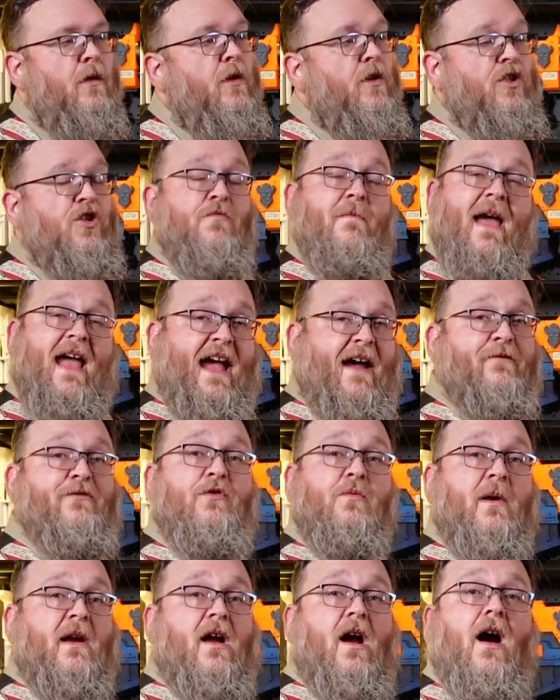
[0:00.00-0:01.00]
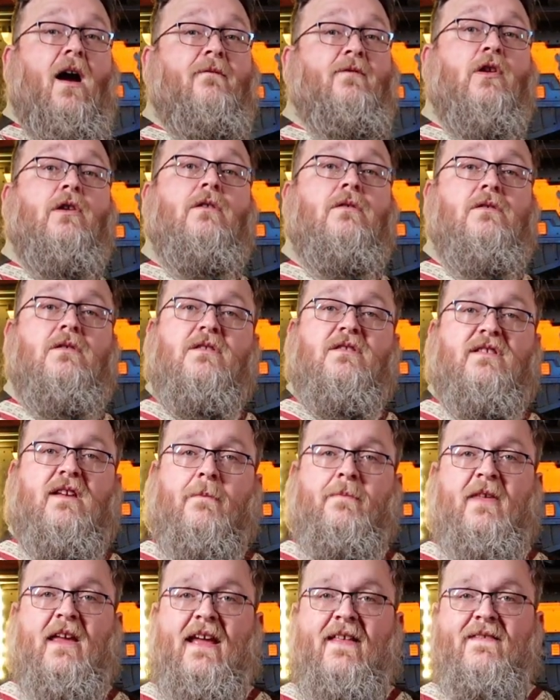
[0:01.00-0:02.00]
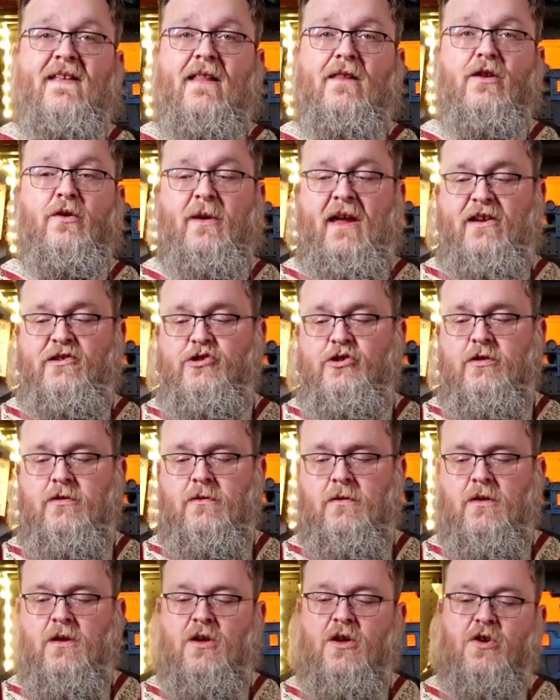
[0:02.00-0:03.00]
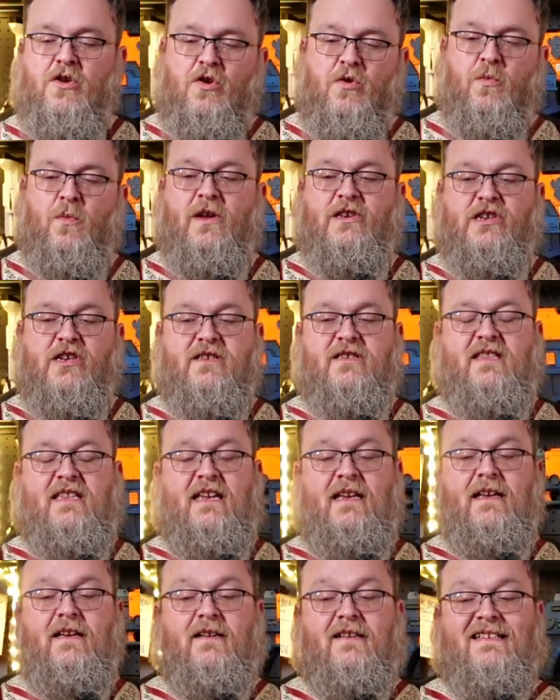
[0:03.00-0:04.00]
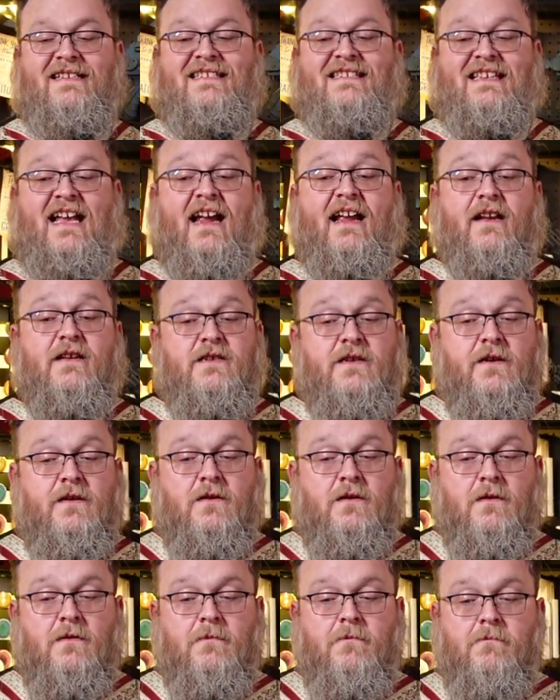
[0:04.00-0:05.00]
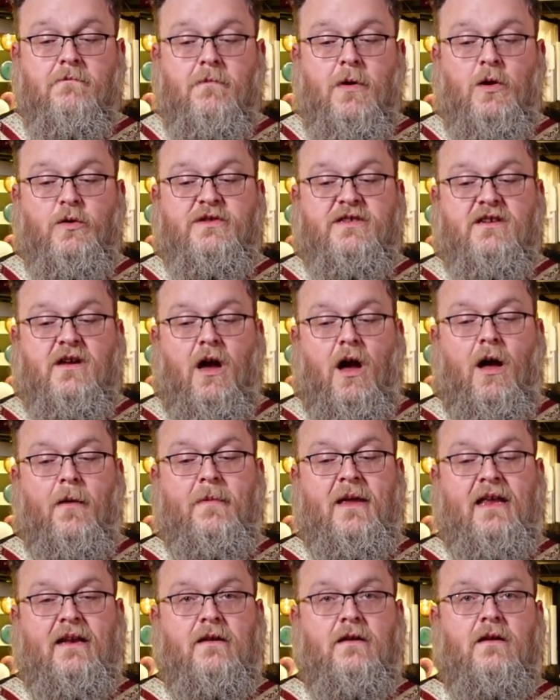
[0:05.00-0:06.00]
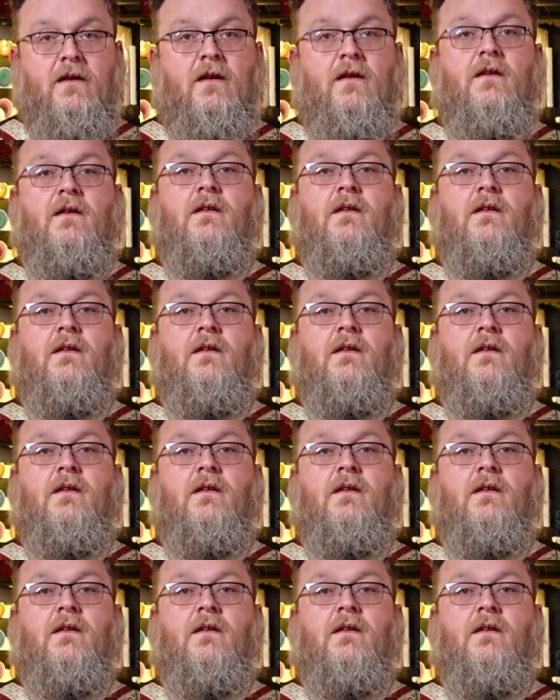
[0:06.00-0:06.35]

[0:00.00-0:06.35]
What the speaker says: You may have to recover something at that location, which is the second most common